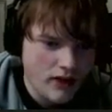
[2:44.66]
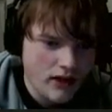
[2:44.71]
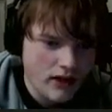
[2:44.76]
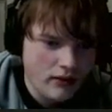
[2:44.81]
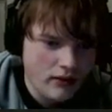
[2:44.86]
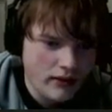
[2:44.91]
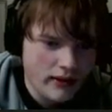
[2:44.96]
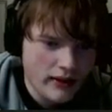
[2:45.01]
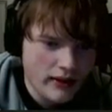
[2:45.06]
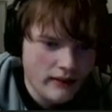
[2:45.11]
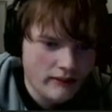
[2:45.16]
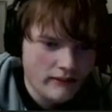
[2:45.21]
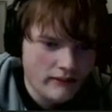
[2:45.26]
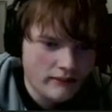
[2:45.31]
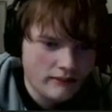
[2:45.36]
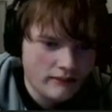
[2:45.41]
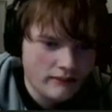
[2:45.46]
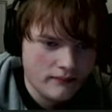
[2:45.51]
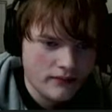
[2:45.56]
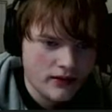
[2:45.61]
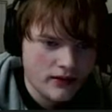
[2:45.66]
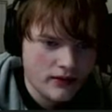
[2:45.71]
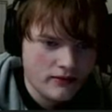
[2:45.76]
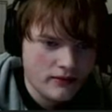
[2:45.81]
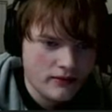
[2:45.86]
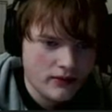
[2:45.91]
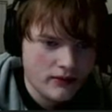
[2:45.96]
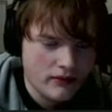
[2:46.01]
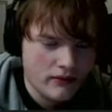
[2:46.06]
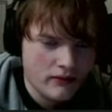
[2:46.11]
Okay,
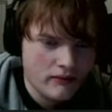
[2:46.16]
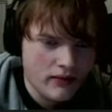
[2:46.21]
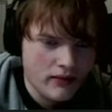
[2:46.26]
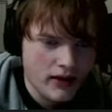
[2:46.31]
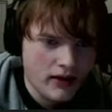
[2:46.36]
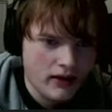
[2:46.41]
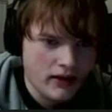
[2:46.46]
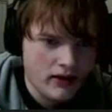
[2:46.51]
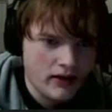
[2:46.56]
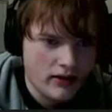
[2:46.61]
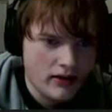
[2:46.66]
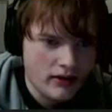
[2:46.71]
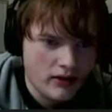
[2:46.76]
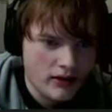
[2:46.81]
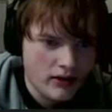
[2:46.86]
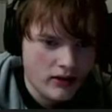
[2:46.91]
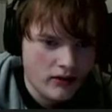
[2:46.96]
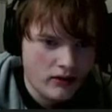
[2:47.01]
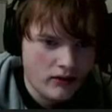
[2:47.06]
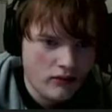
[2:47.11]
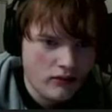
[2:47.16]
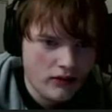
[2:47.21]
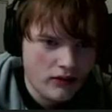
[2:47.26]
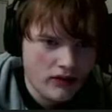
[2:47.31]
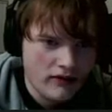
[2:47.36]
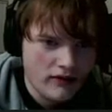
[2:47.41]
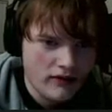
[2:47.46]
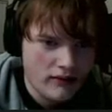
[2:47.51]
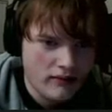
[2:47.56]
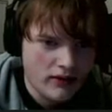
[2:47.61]
guess we're going back. Hello,
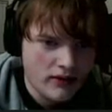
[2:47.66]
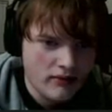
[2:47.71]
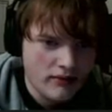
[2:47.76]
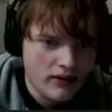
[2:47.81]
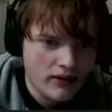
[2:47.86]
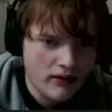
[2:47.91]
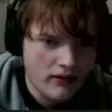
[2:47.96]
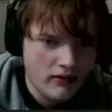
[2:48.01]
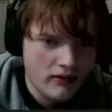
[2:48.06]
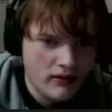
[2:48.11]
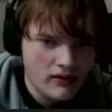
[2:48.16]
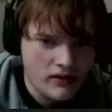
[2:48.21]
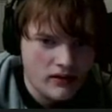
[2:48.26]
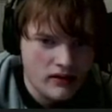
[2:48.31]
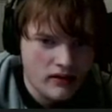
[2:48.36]
anything up top there?